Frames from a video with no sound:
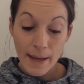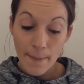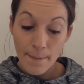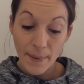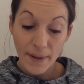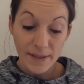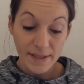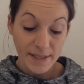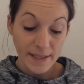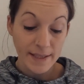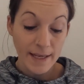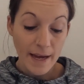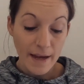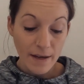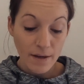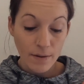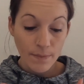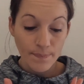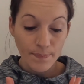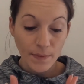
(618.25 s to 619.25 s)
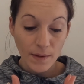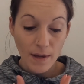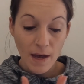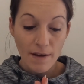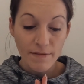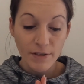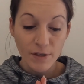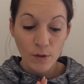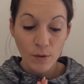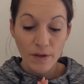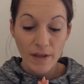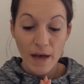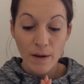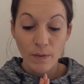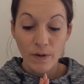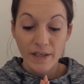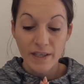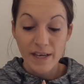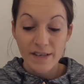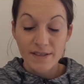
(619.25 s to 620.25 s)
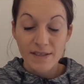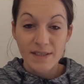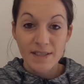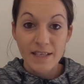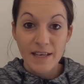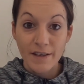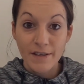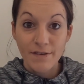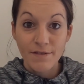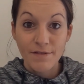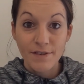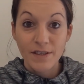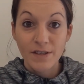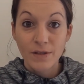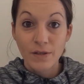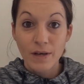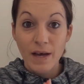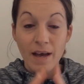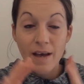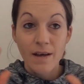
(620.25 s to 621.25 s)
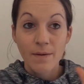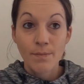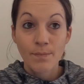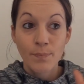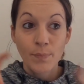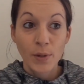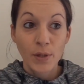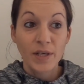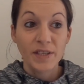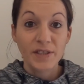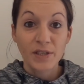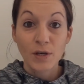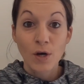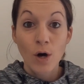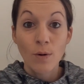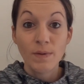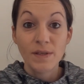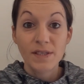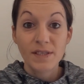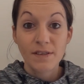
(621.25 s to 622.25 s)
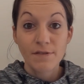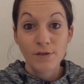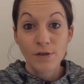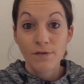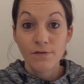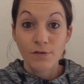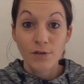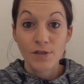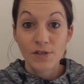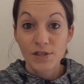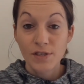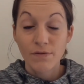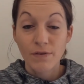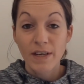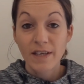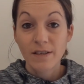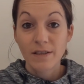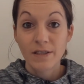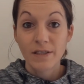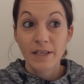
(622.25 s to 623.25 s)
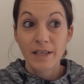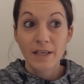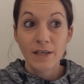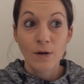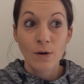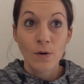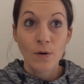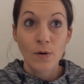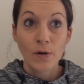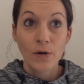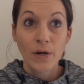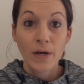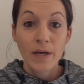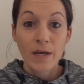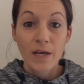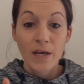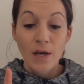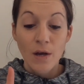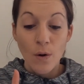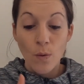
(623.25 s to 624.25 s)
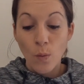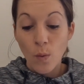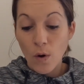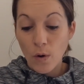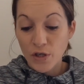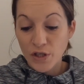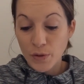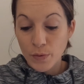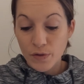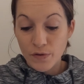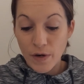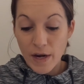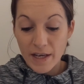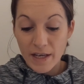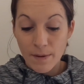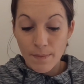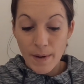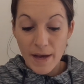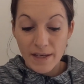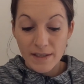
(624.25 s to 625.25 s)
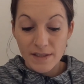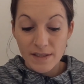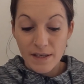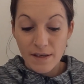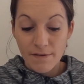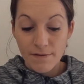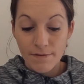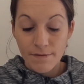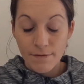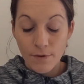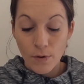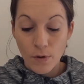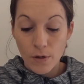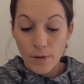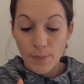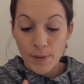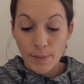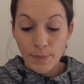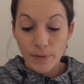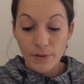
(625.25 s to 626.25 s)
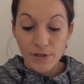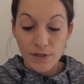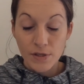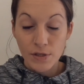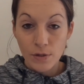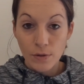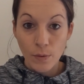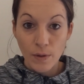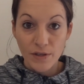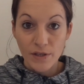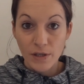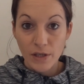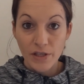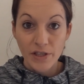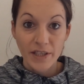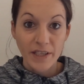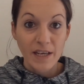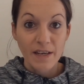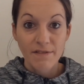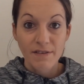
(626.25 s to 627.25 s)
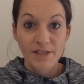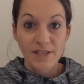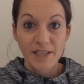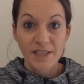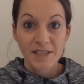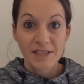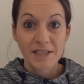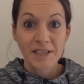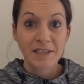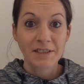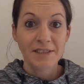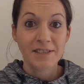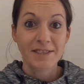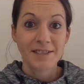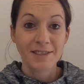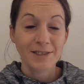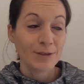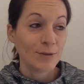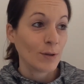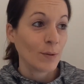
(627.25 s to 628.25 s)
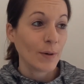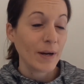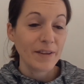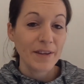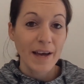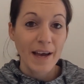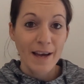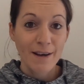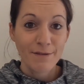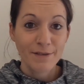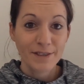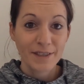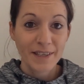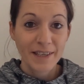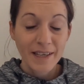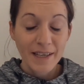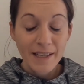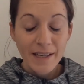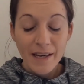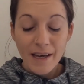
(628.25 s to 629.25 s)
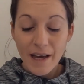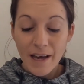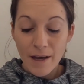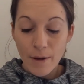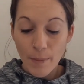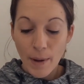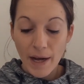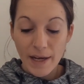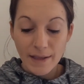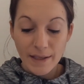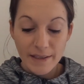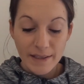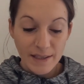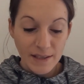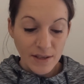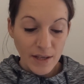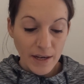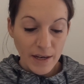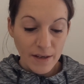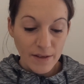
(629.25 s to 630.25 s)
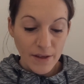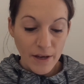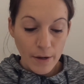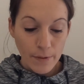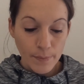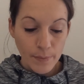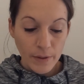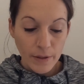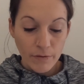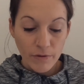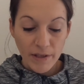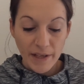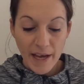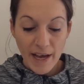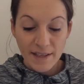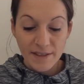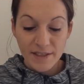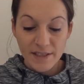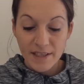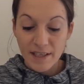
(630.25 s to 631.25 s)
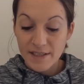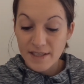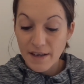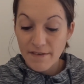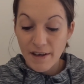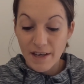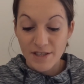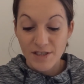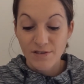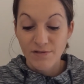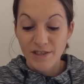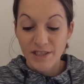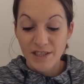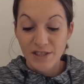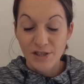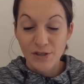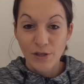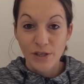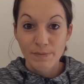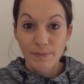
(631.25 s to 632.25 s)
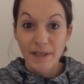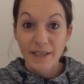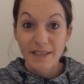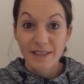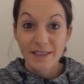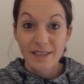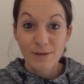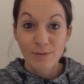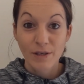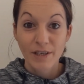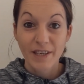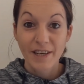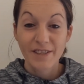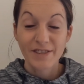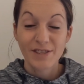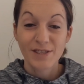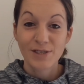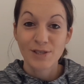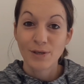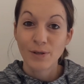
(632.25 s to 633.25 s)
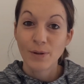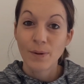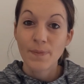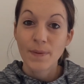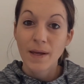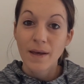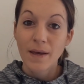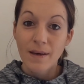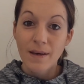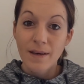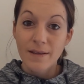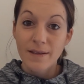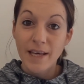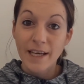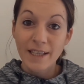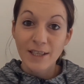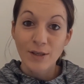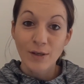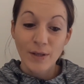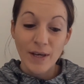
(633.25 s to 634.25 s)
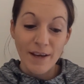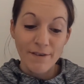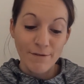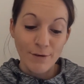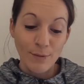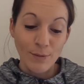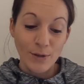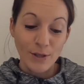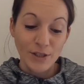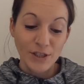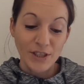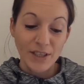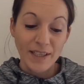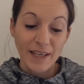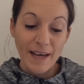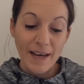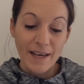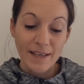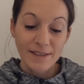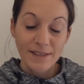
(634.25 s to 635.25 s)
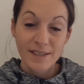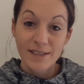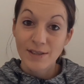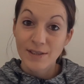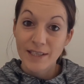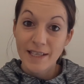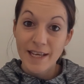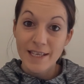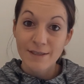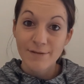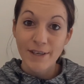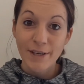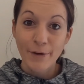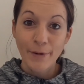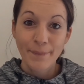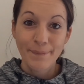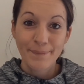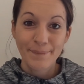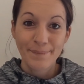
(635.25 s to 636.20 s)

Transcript: But yeah, have a go at that workout to see how you feel. Put in the comments if you've used it regularly or what you would recommend for people to do when they're learning it. If there's any secrets that you know about that I haven't highlighted there, that'd be really handy, because I've actually really enjoyed making these workouts. So thank you again for watching and see you in the next video.